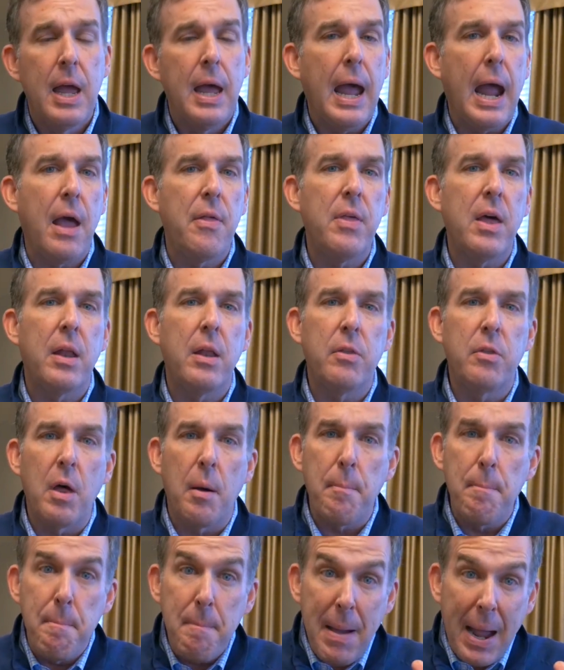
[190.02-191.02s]
And then the
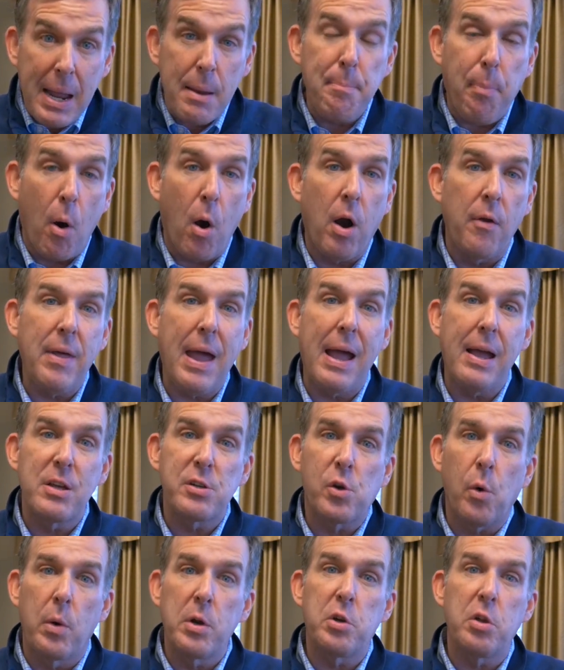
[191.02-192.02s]
main part of that is
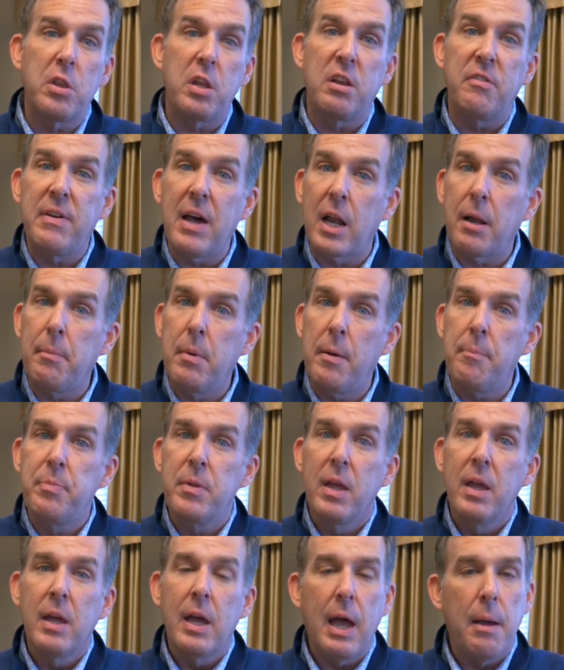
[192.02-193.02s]
going to the
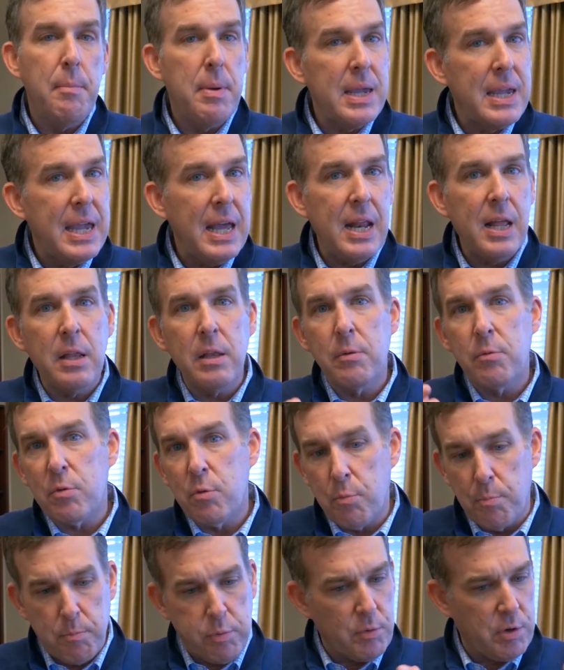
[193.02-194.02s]
development and
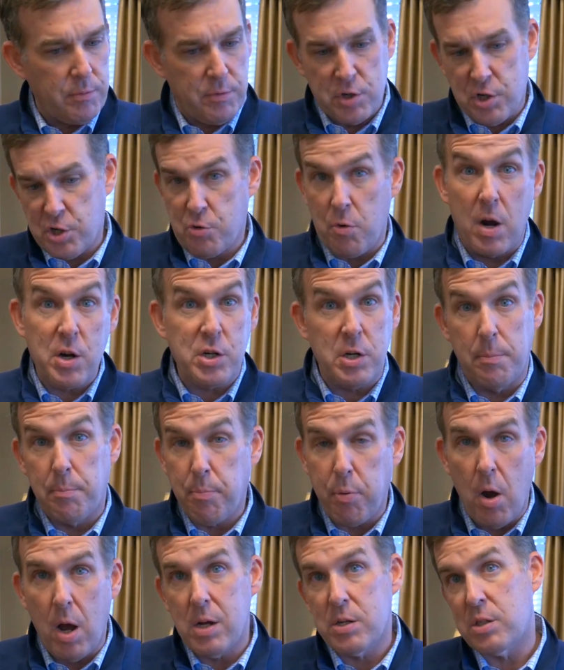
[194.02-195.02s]
beginning construction
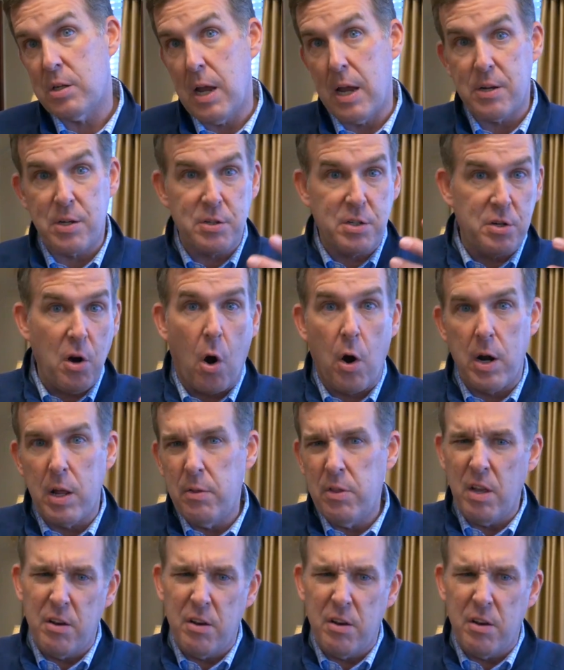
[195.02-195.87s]
process started,